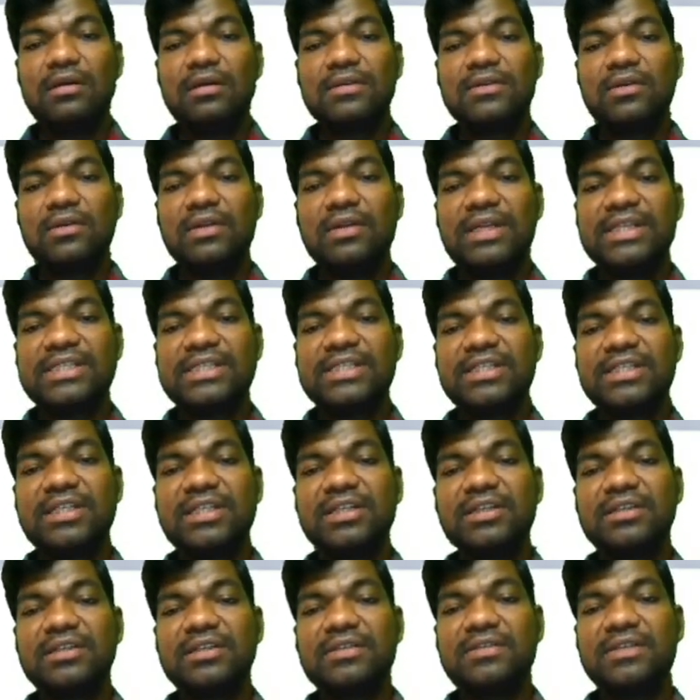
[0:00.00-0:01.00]
So
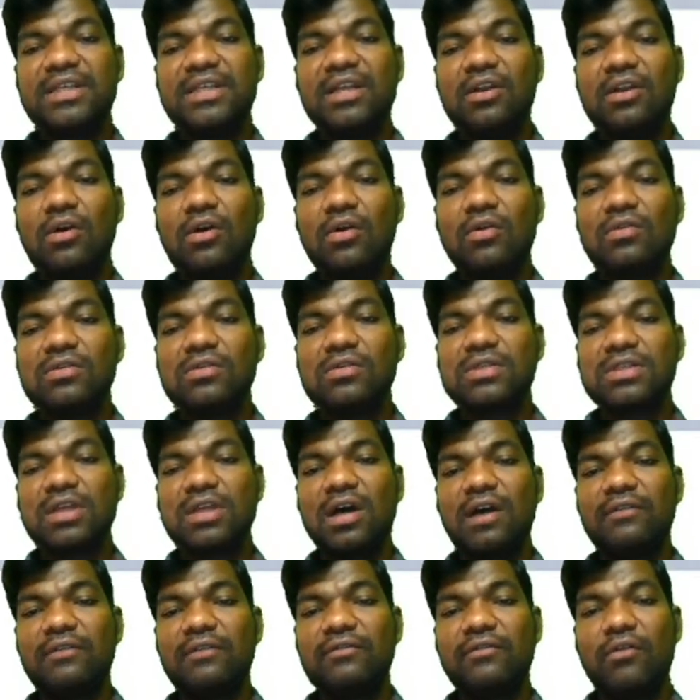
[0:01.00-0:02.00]
list 0
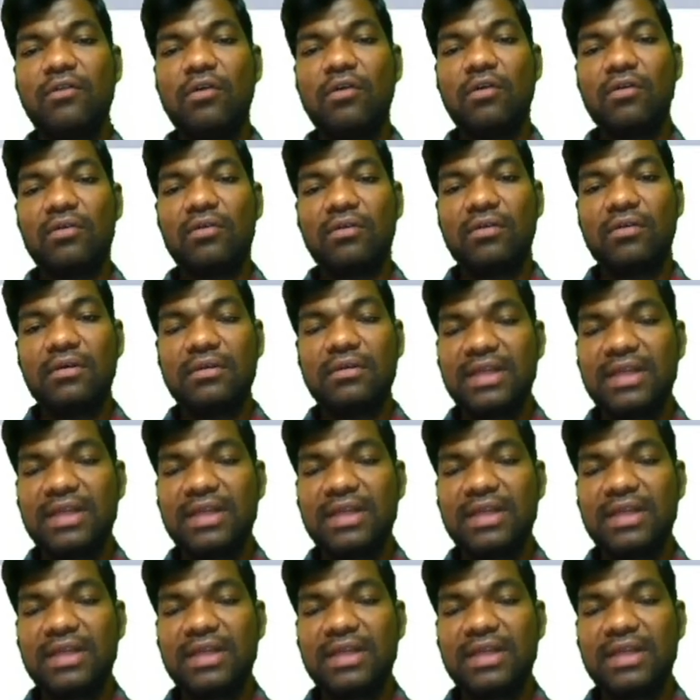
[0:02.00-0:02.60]
star 4,